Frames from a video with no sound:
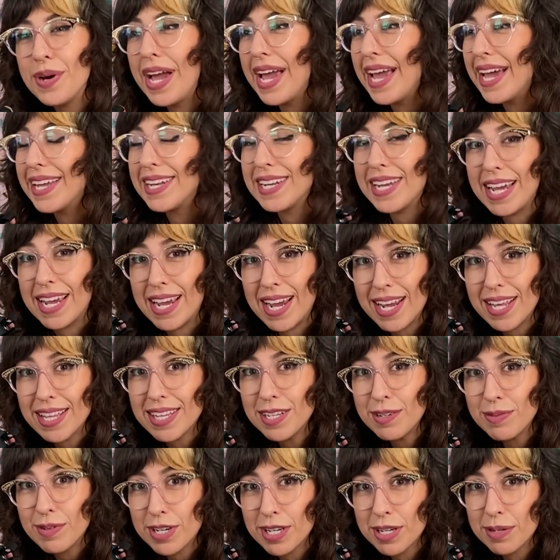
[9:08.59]
and I highly
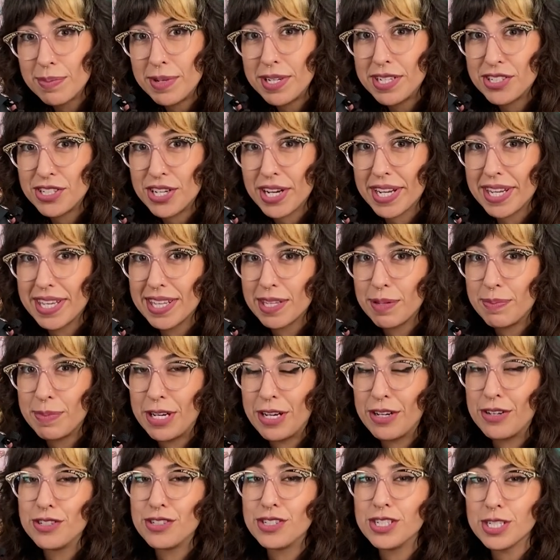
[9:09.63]
recommend checking them
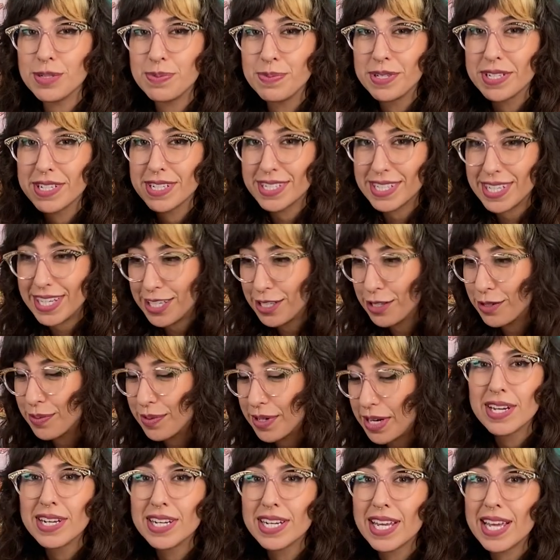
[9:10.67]
out, just because I know when
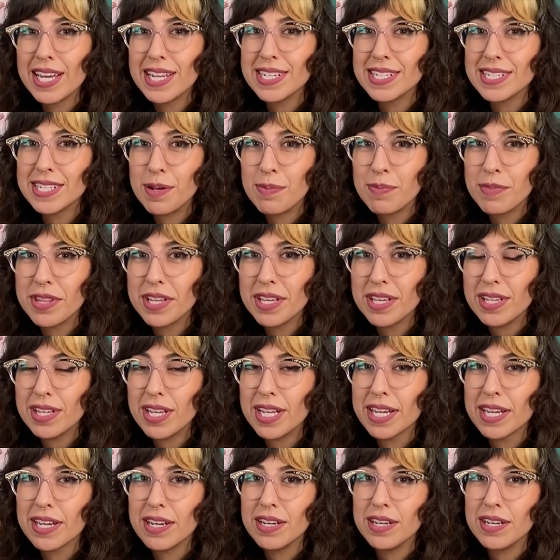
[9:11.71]
I'm gonna get something
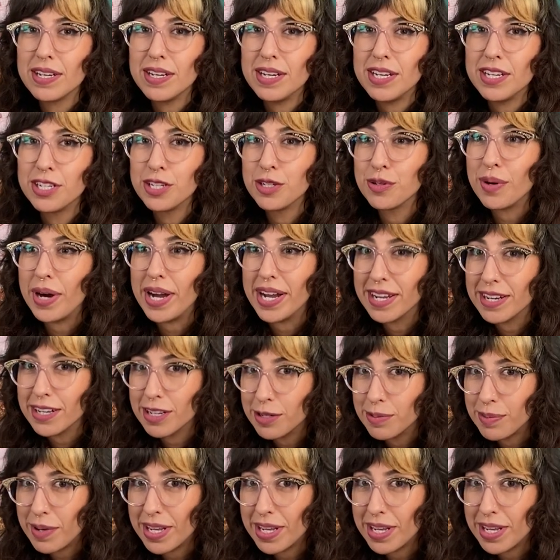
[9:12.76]
like a new item,